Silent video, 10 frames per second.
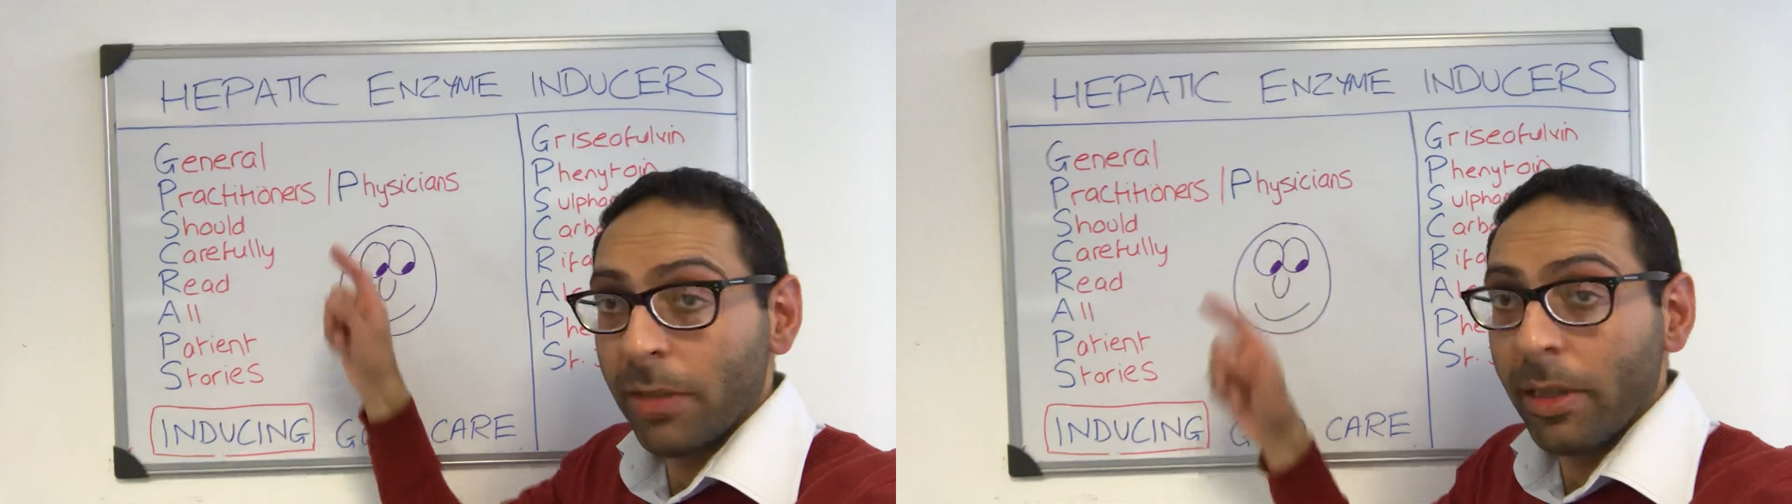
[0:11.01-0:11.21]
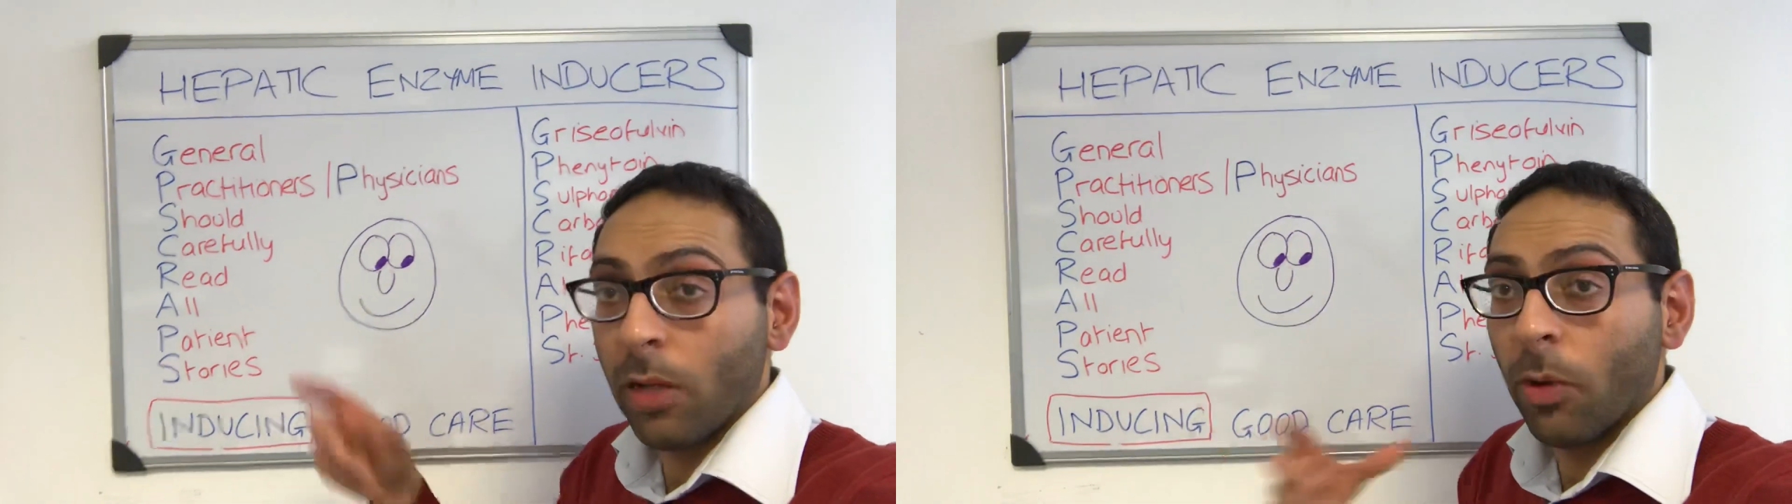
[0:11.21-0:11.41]

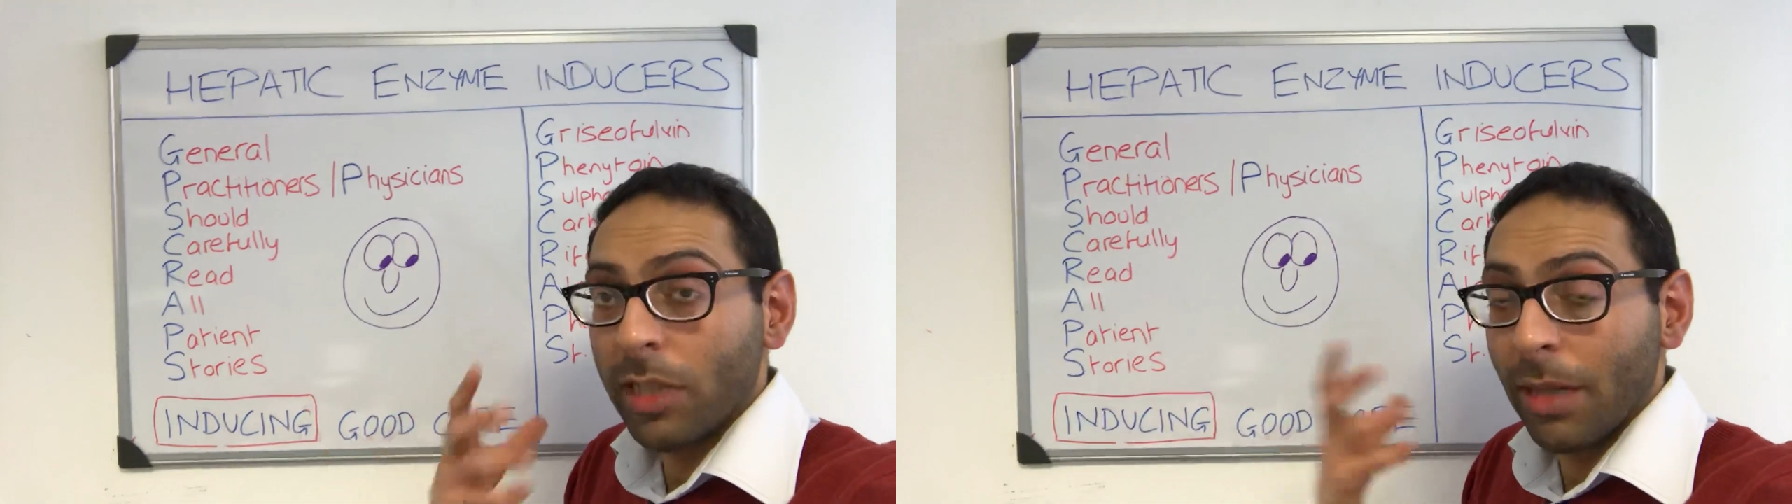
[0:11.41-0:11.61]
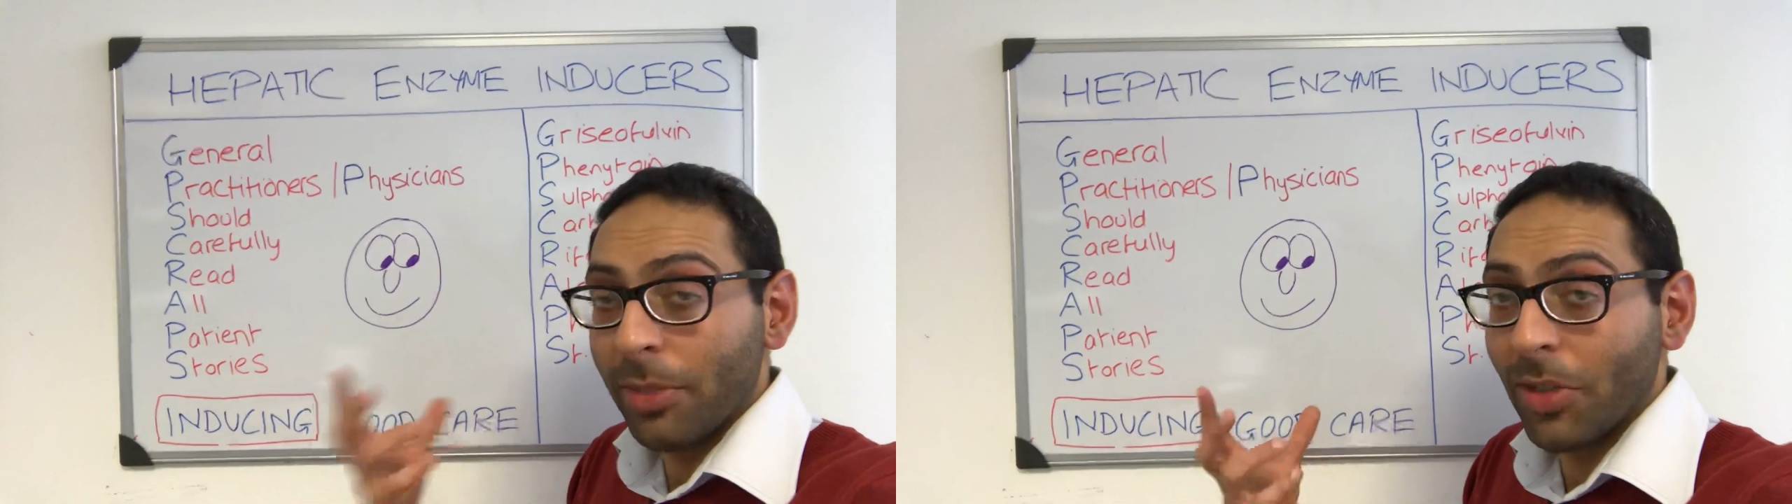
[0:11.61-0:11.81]
depending on what
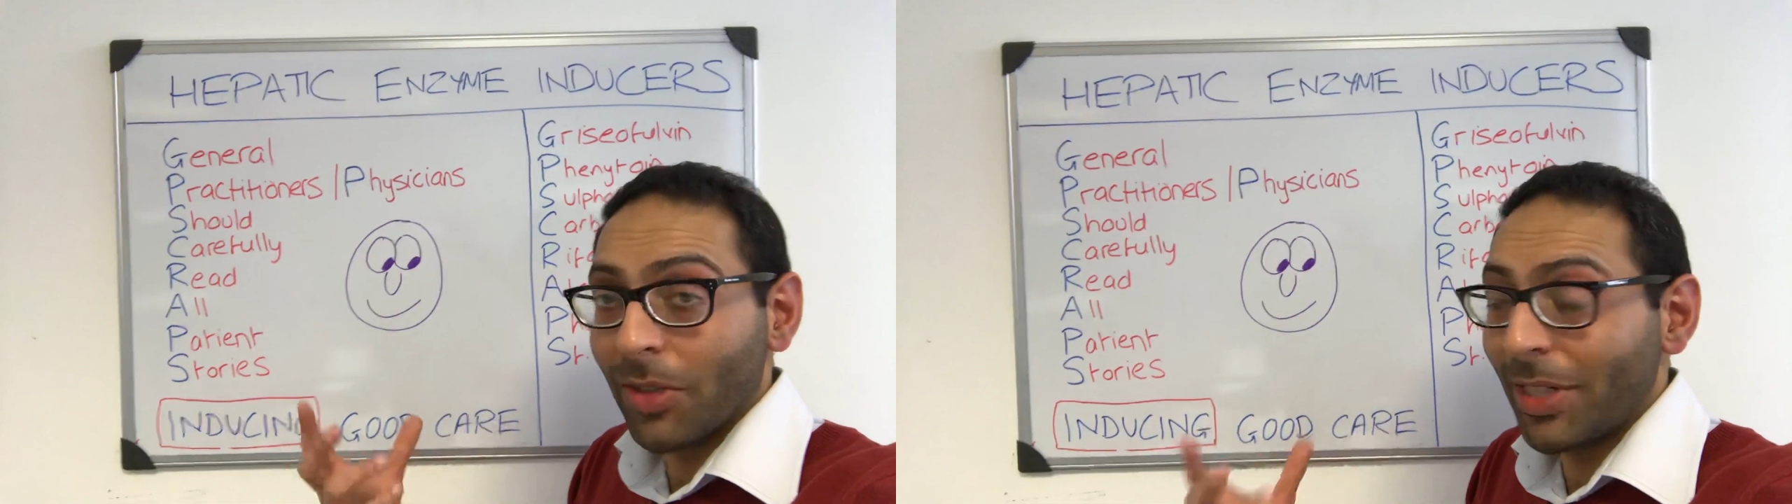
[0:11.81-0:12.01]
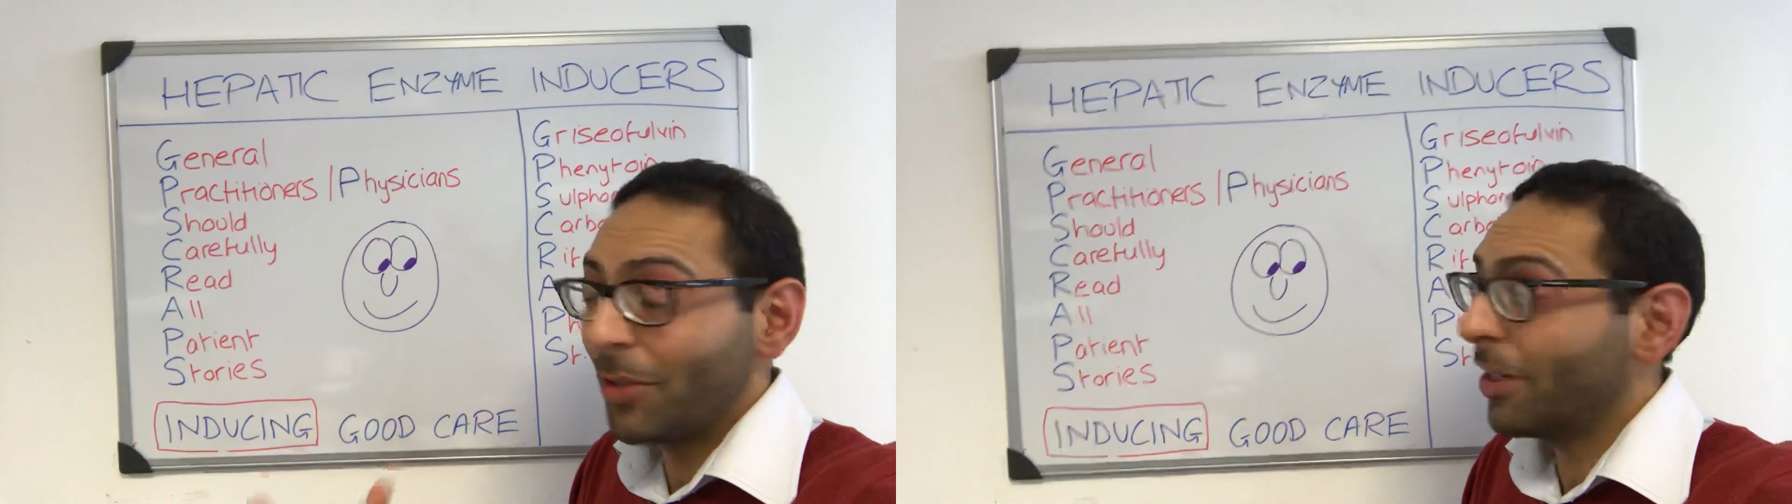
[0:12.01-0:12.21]
type of
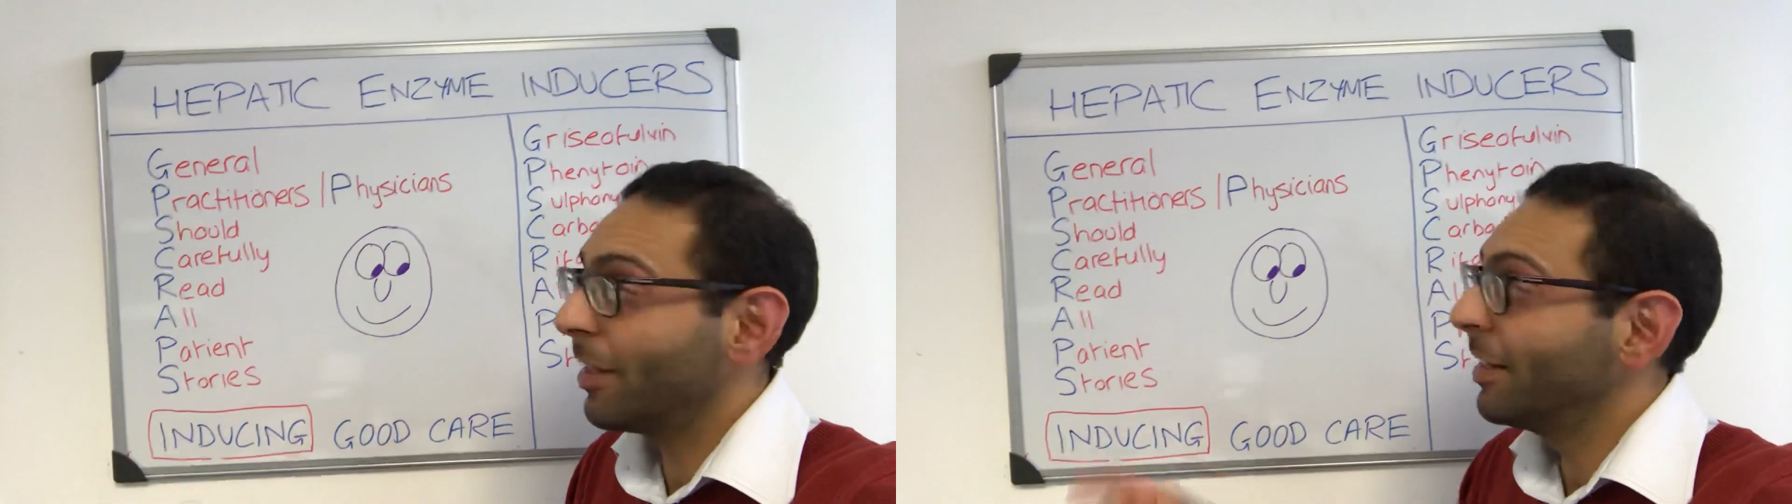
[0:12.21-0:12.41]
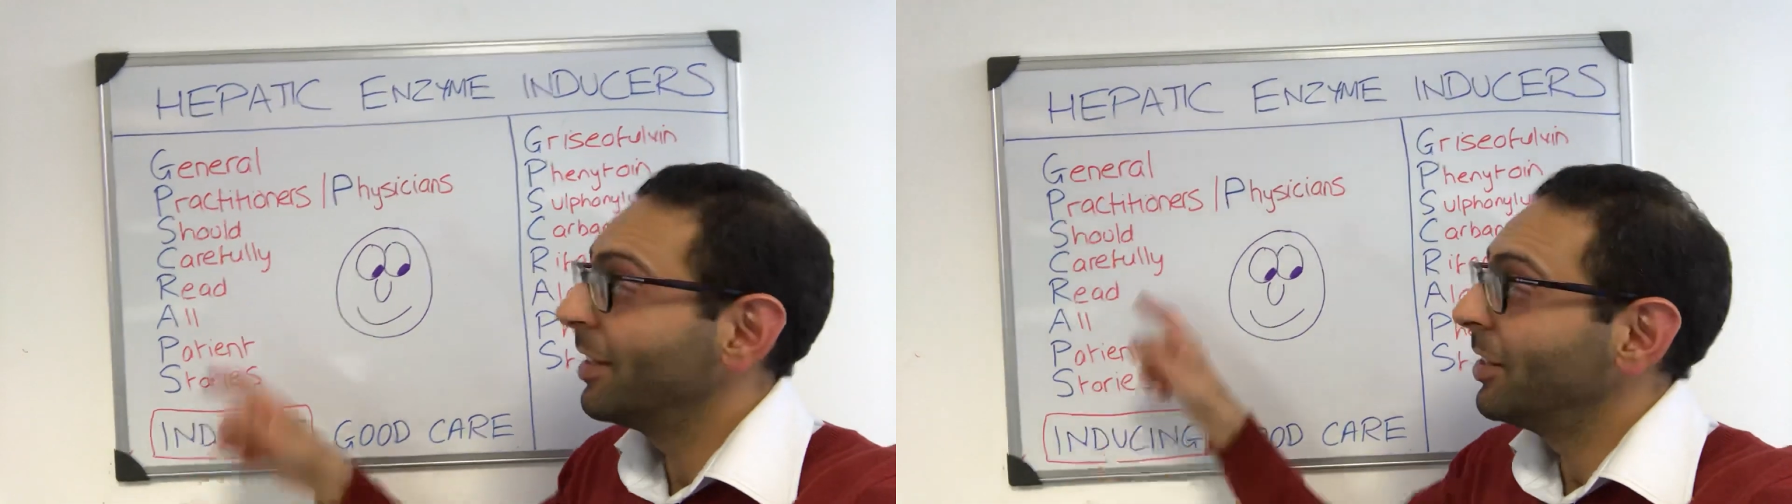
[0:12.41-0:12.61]
doctor you are,